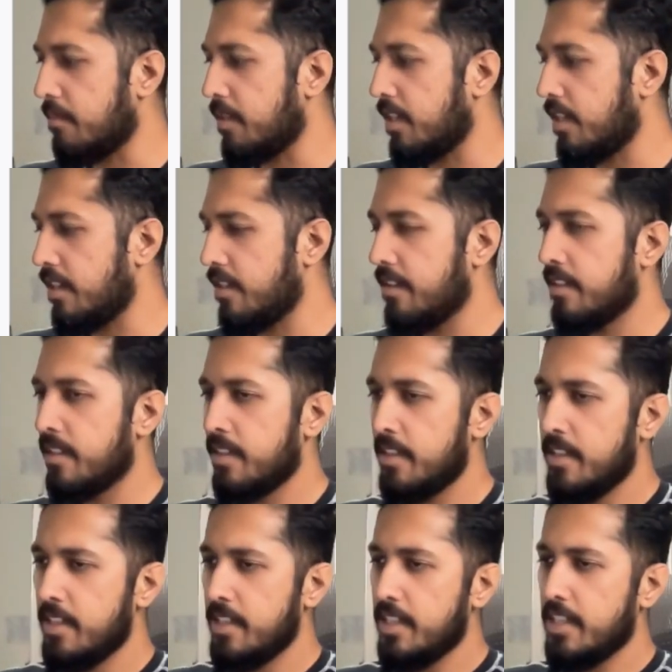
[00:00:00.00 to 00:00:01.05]
but
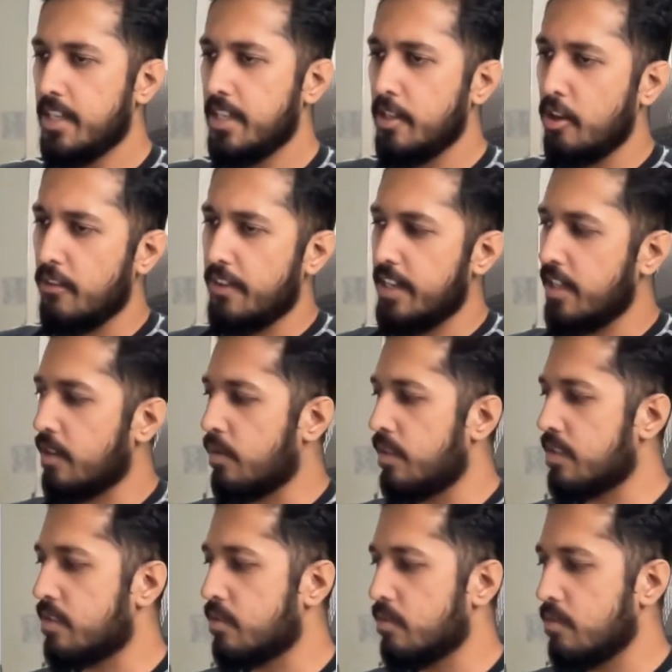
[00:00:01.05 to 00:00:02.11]
t of n
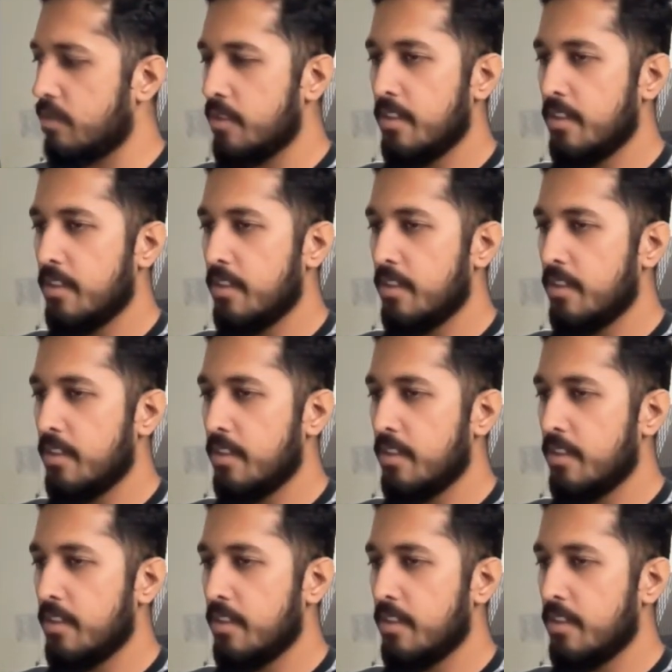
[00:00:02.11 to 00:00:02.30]
equals to